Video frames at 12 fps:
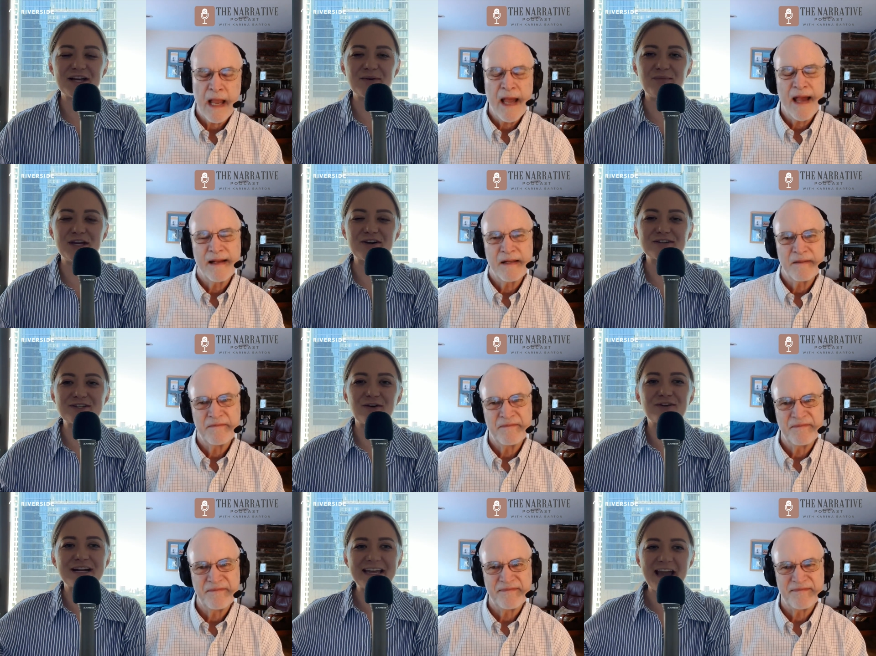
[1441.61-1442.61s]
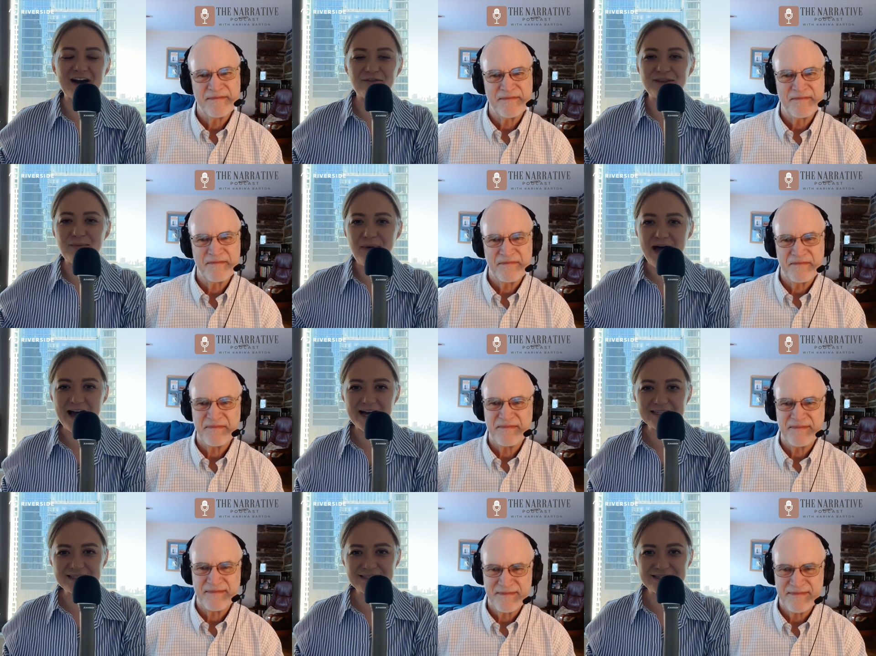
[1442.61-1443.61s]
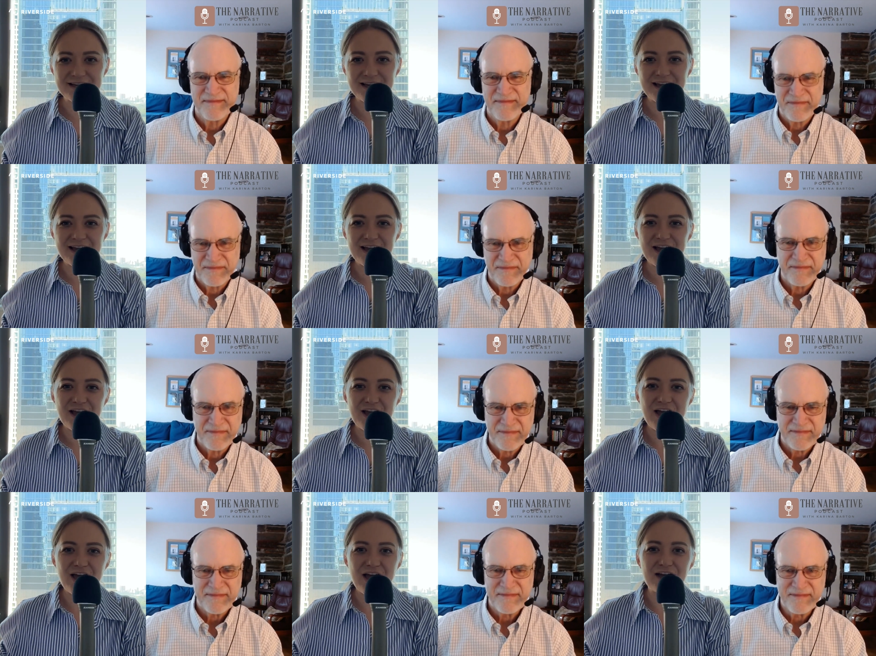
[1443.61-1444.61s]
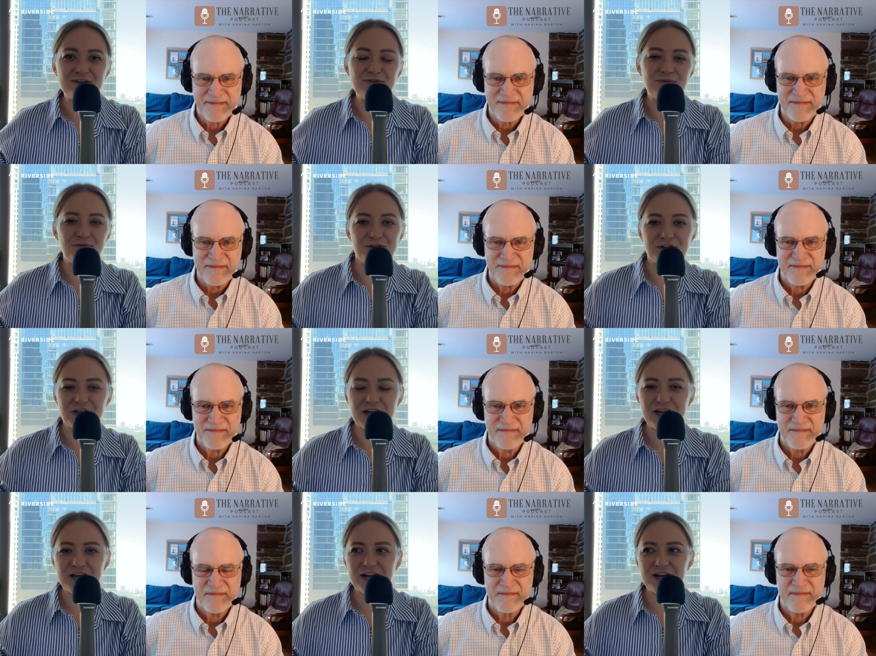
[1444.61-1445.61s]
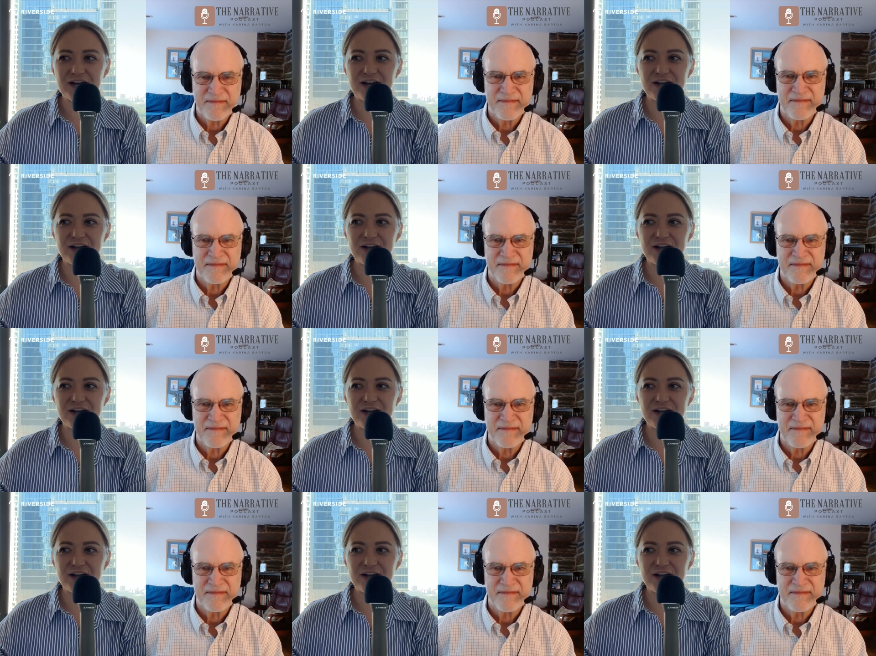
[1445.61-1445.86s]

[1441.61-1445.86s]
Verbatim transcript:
Speaker 1: of like because you already have the past and you feel like